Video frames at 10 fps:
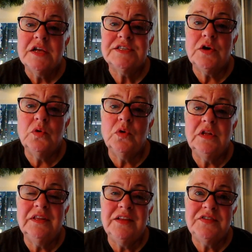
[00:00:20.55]
So
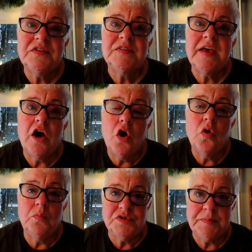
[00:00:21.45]
let's just say
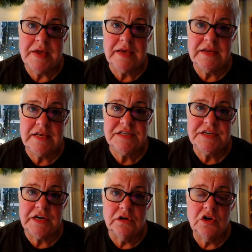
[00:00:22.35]
home to make it
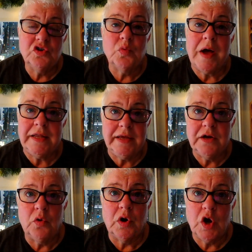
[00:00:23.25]
easier, dwelling
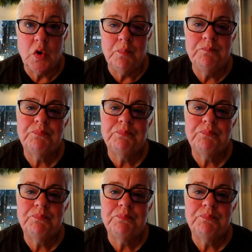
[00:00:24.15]
or home.